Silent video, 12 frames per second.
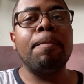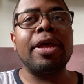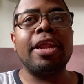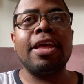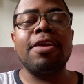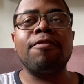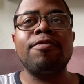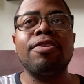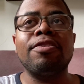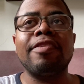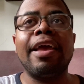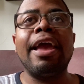But if
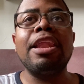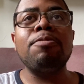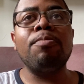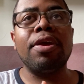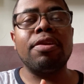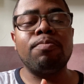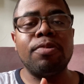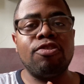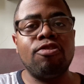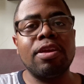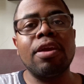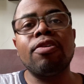there's any way in
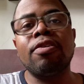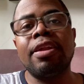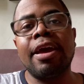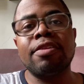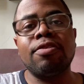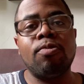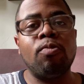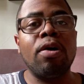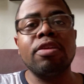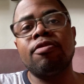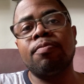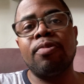which you can connect the
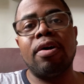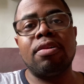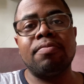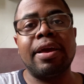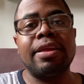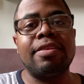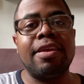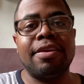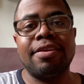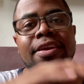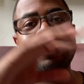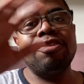quantum realm, I
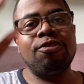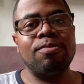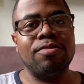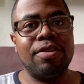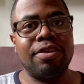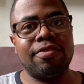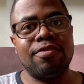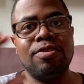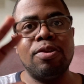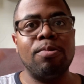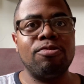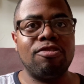think, to this
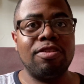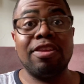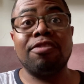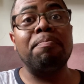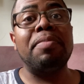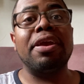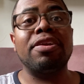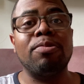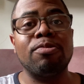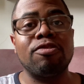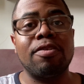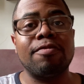notion, this big
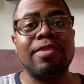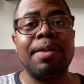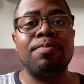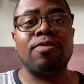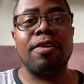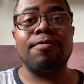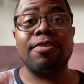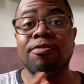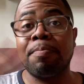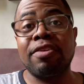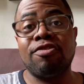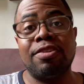notion of time travel,
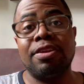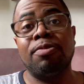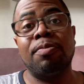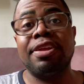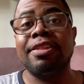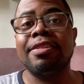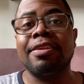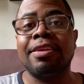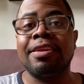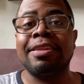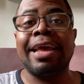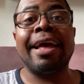especially the way they did it
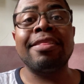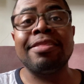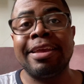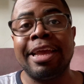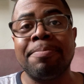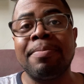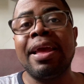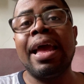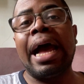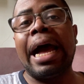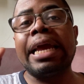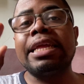in Endgame,
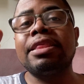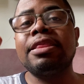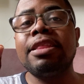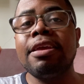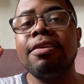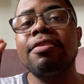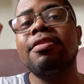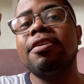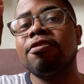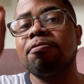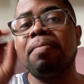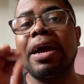I think
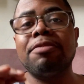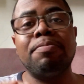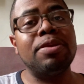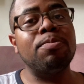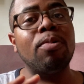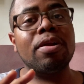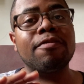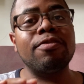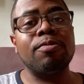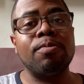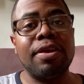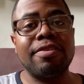this might be one of
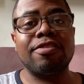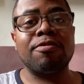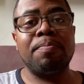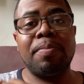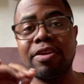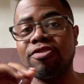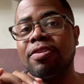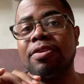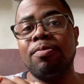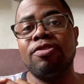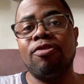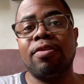the ways especially
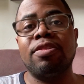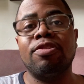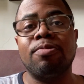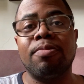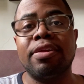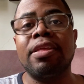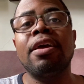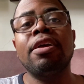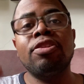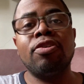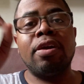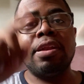which you can do it.
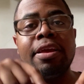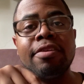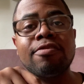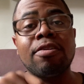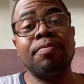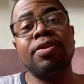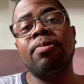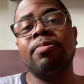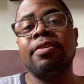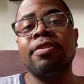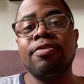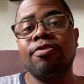There are links down below
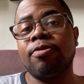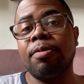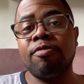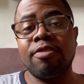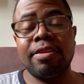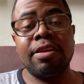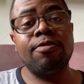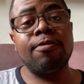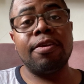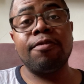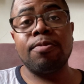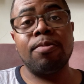in the description
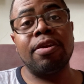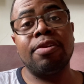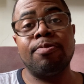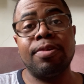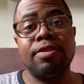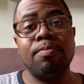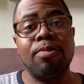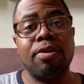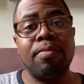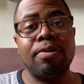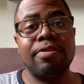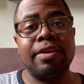if you wanted to read more
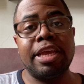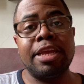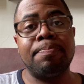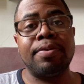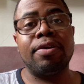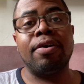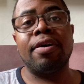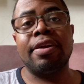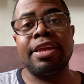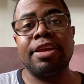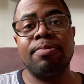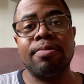about the
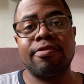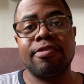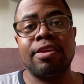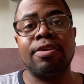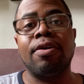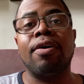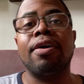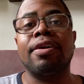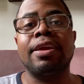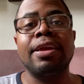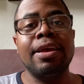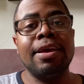EPR equals
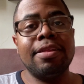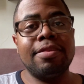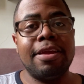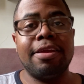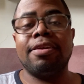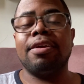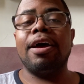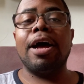ER thing,